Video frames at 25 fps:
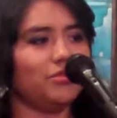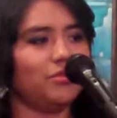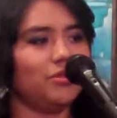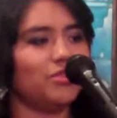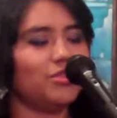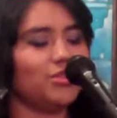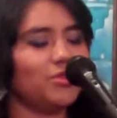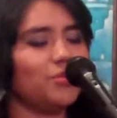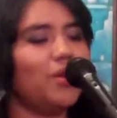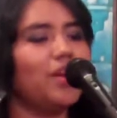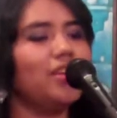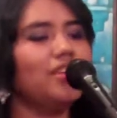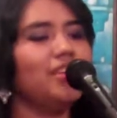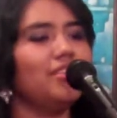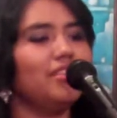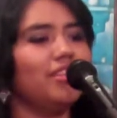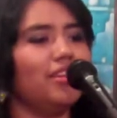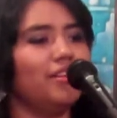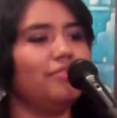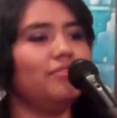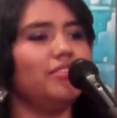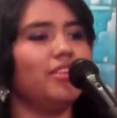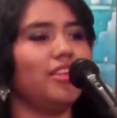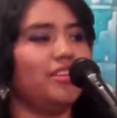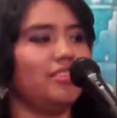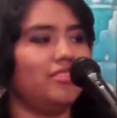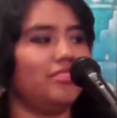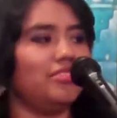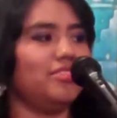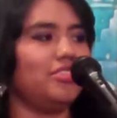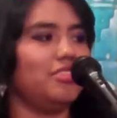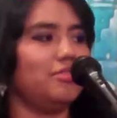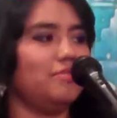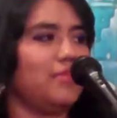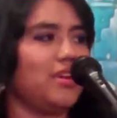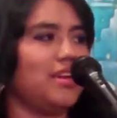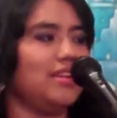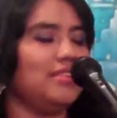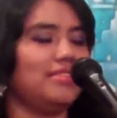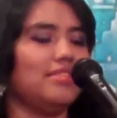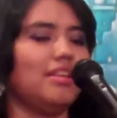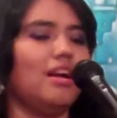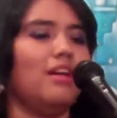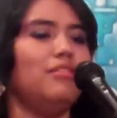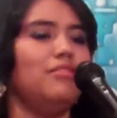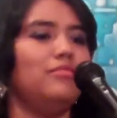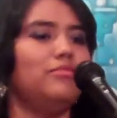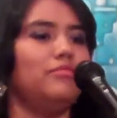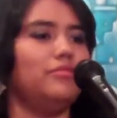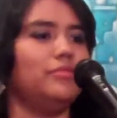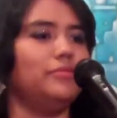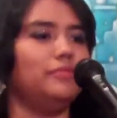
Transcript: I wrote 20 love letters to myself.